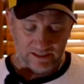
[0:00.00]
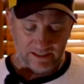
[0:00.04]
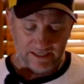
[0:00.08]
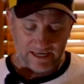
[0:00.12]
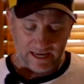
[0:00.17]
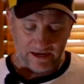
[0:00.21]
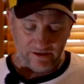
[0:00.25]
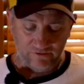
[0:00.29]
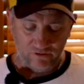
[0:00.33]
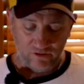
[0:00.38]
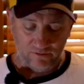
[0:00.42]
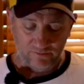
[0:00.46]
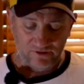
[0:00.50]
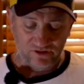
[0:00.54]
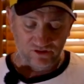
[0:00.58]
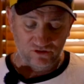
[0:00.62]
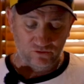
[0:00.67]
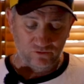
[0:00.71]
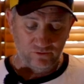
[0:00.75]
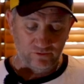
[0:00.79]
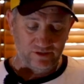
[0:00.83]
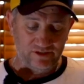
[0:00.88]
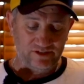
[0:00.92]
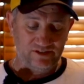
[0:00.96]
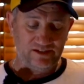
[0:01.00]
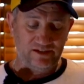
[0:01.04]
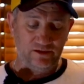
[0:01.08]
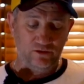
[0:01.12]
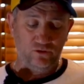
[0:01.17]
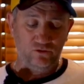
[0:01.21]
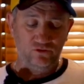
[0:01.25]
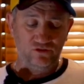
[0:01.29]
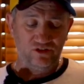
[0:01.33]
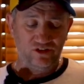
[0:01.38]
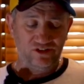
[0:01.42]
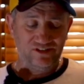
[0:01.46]
Canon Room is always
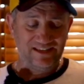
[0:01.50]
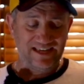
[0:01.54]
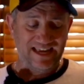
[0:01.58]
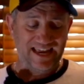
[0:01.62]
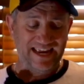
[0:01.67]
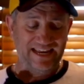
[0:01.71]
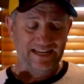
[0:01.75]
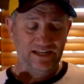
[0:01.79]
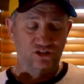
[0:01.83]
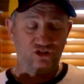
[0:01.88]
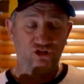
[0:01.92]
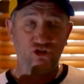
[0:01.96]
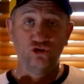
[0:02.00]
also saying,